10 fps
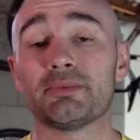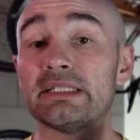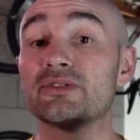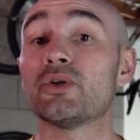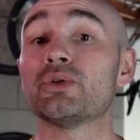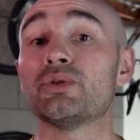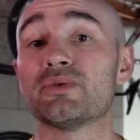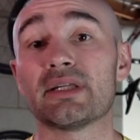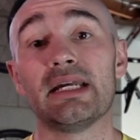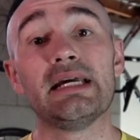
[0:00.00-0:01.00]
Please don't
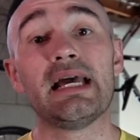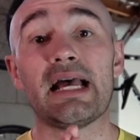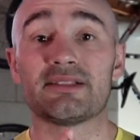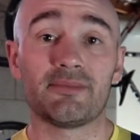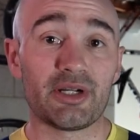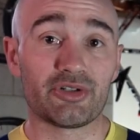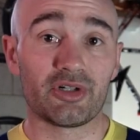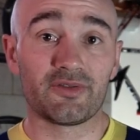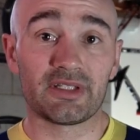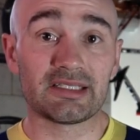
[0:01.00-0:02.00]
use it as a
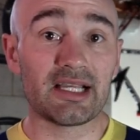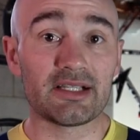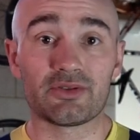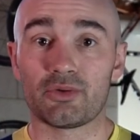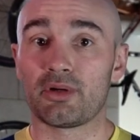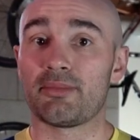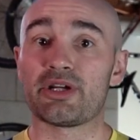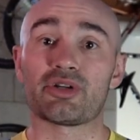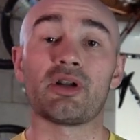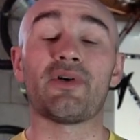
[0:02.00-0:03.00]
measure of success or a
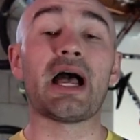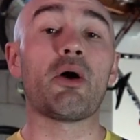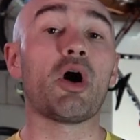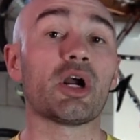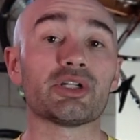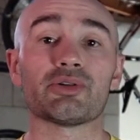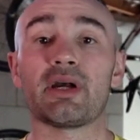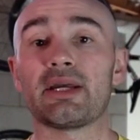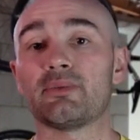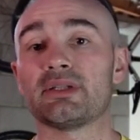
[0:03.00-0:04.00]
measure of how hard your
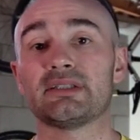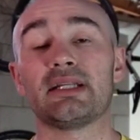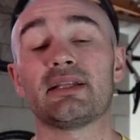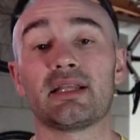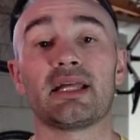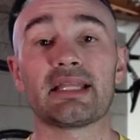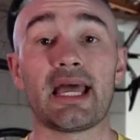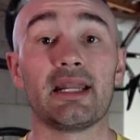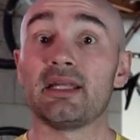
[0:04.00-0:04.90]
ride was and anything like that.